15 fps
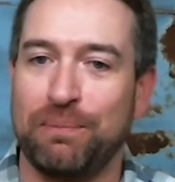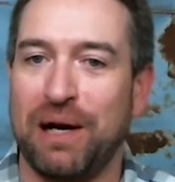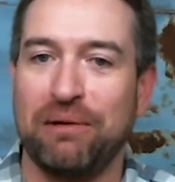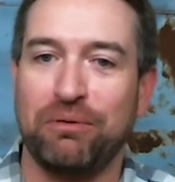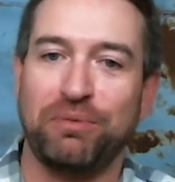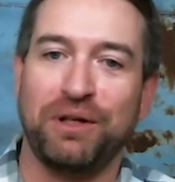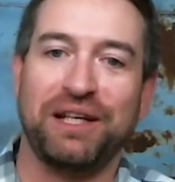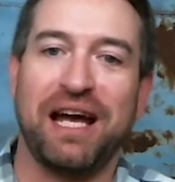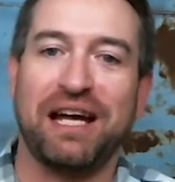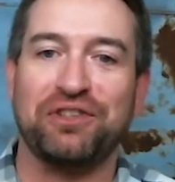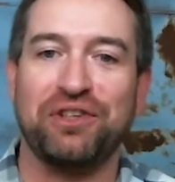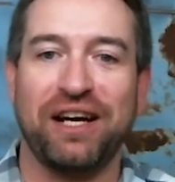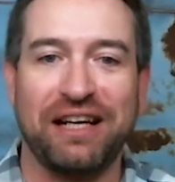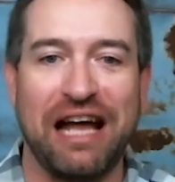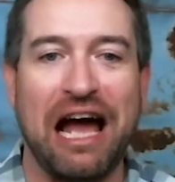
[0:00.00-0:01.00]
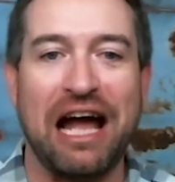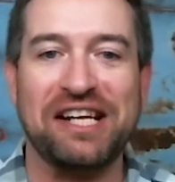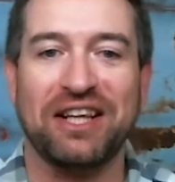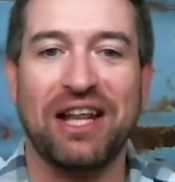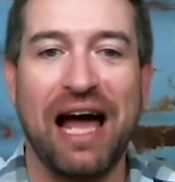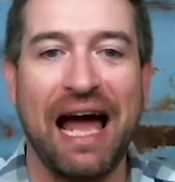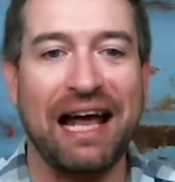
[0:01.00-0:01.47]
probably not trying to
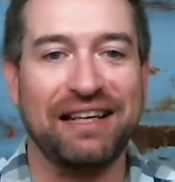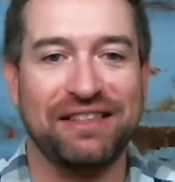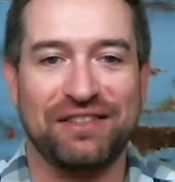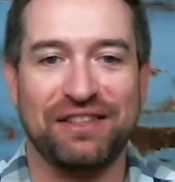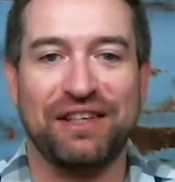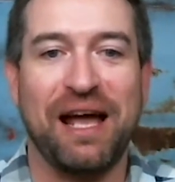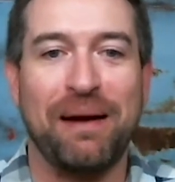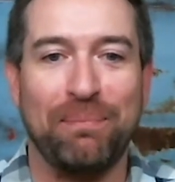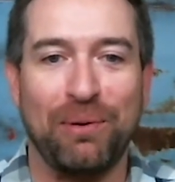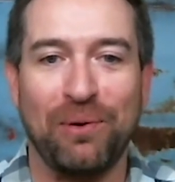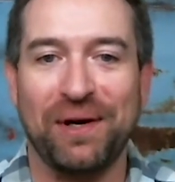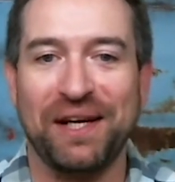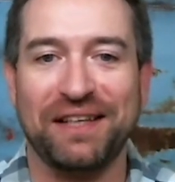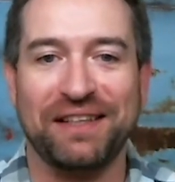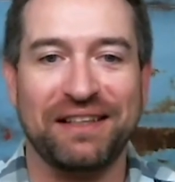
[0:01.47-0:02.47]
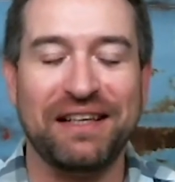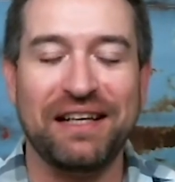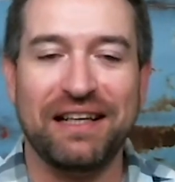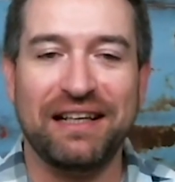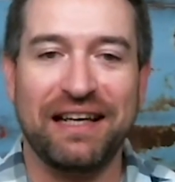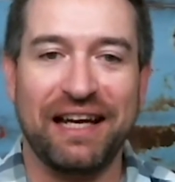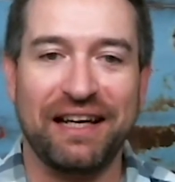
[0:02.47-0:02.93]
hide lies at that point and,
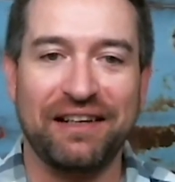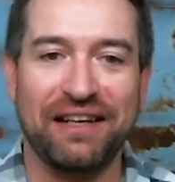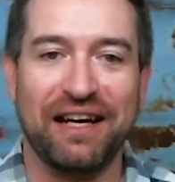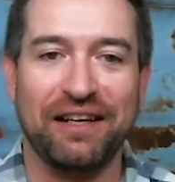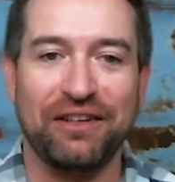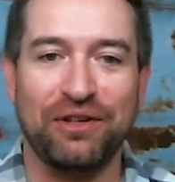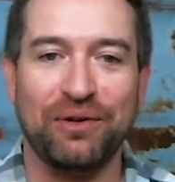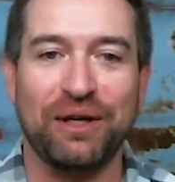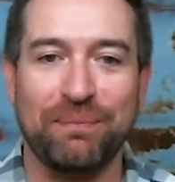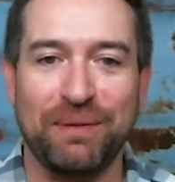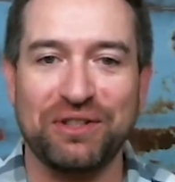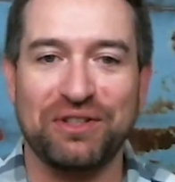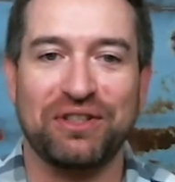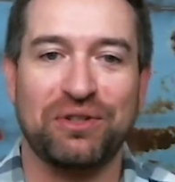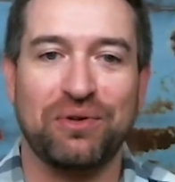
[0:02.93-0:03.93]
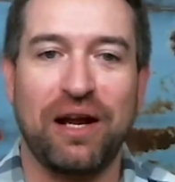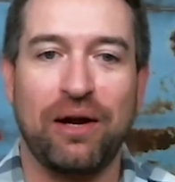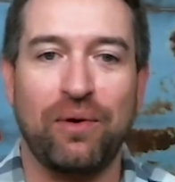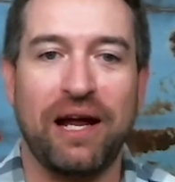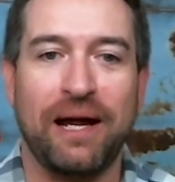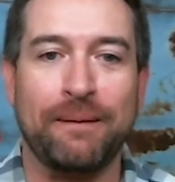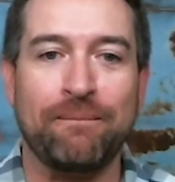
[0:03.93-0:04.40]
and uh, doing business the right
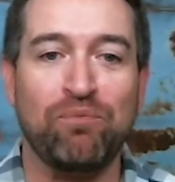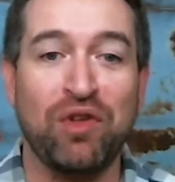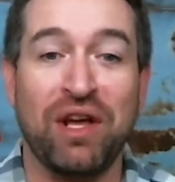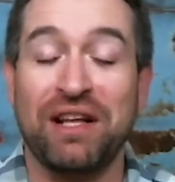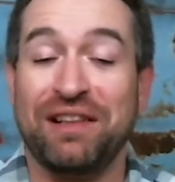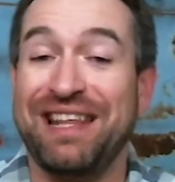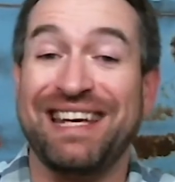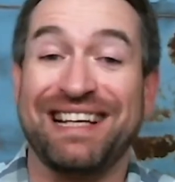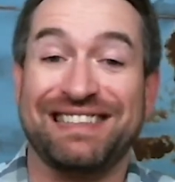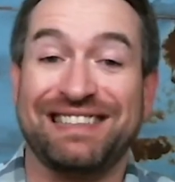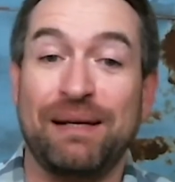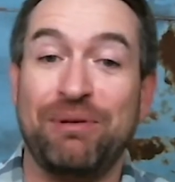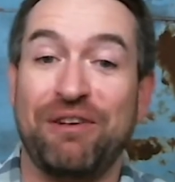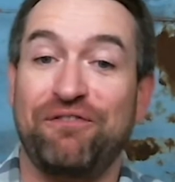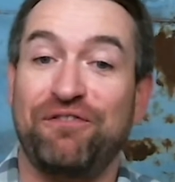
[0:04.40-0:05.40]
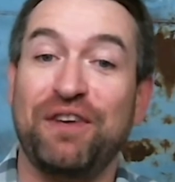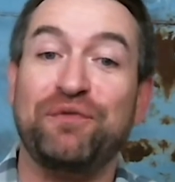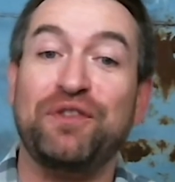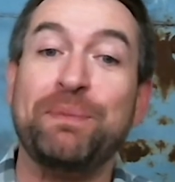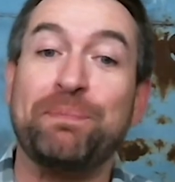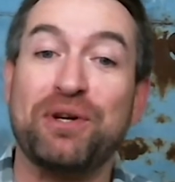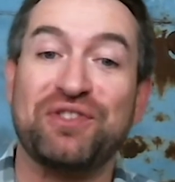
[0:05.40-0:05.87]
way. They exhibit
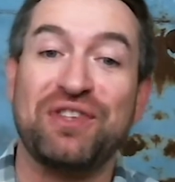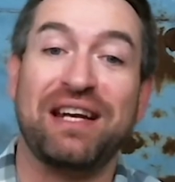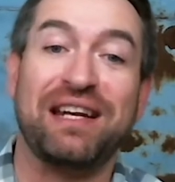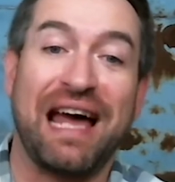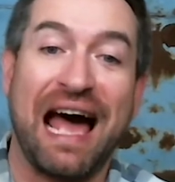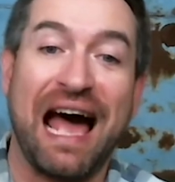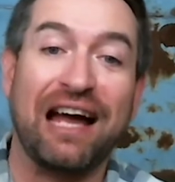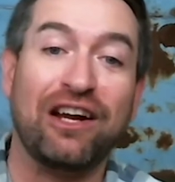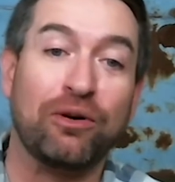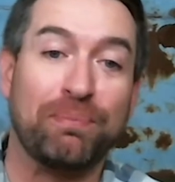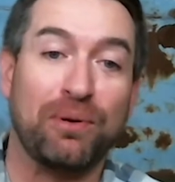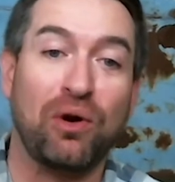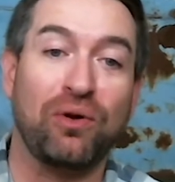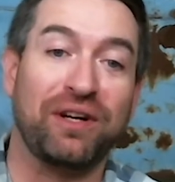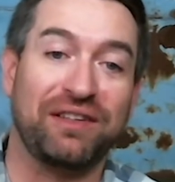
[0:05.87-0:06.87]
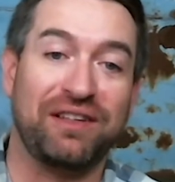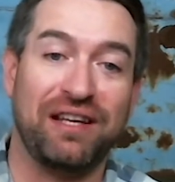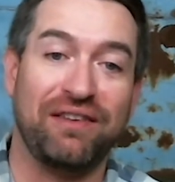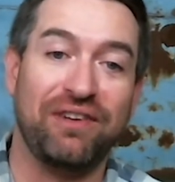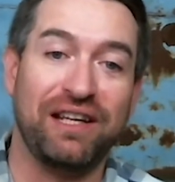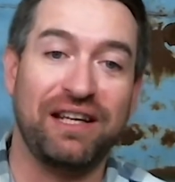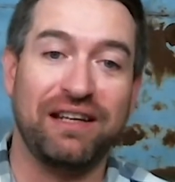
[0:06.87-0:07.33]
50% higher
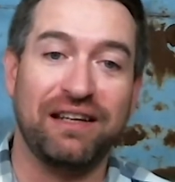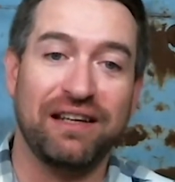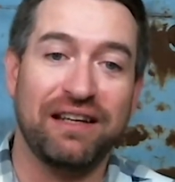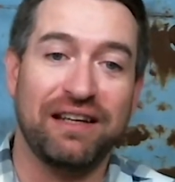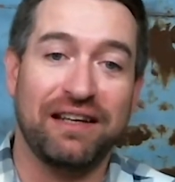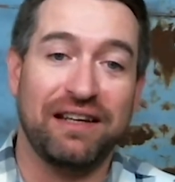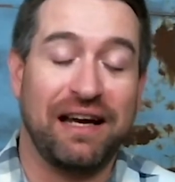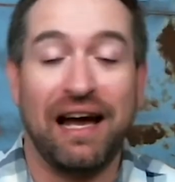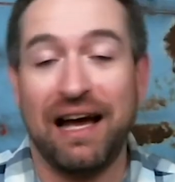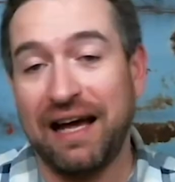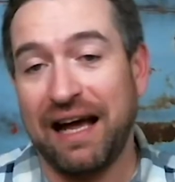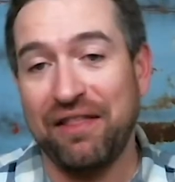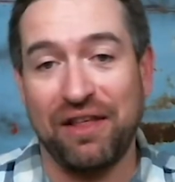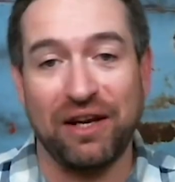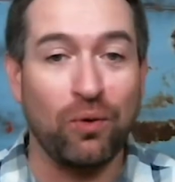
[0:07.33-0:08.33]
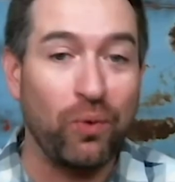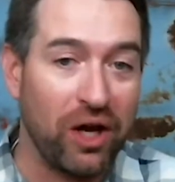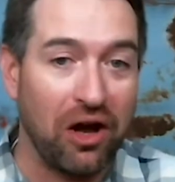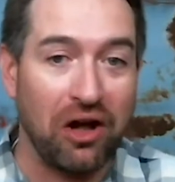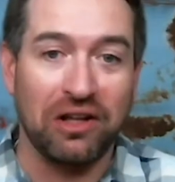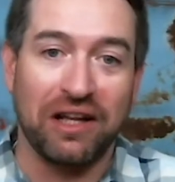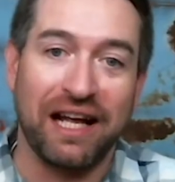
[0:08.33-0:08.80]
productivity. Uh, I think we
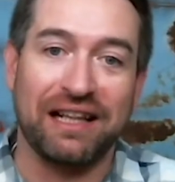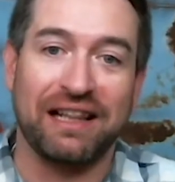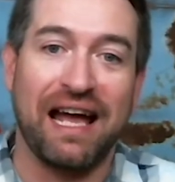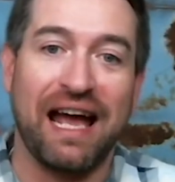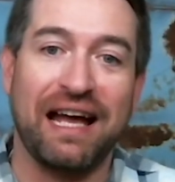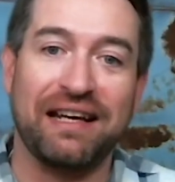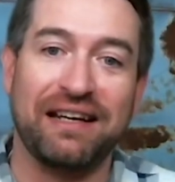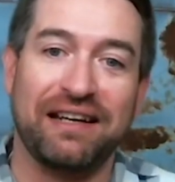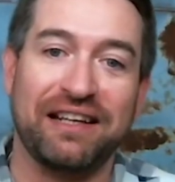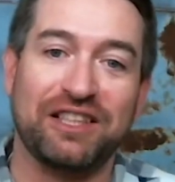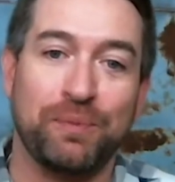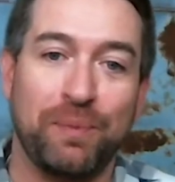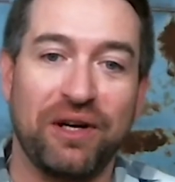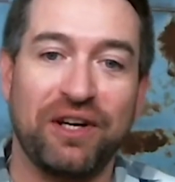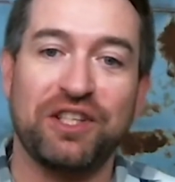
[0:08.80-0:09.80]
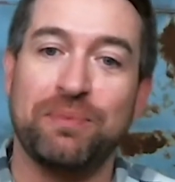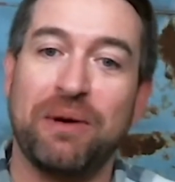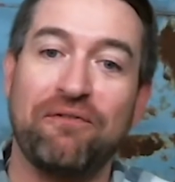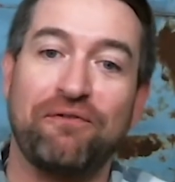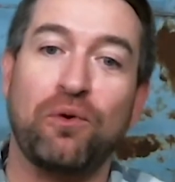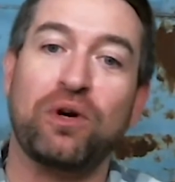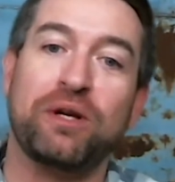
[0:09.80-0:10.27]
all like that and experience
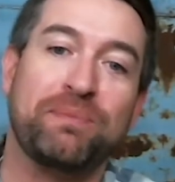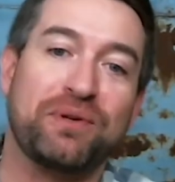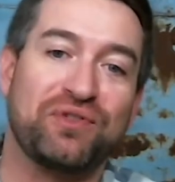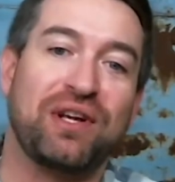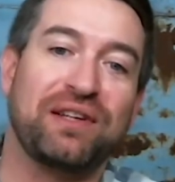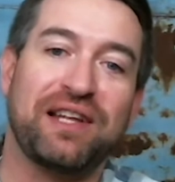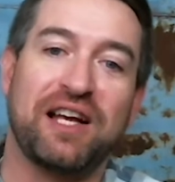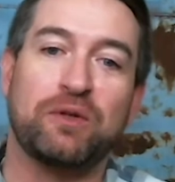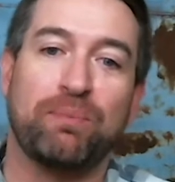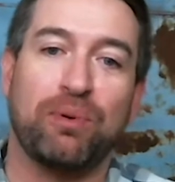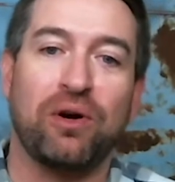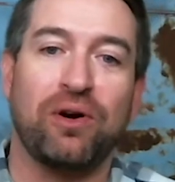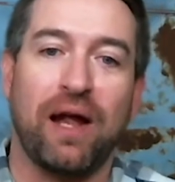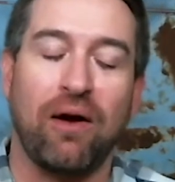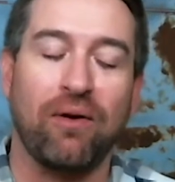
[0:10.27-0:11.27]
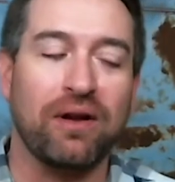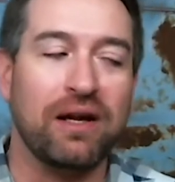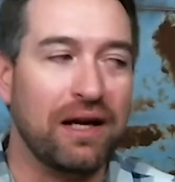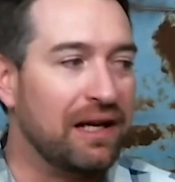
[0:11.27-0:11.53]
about 40% less burnout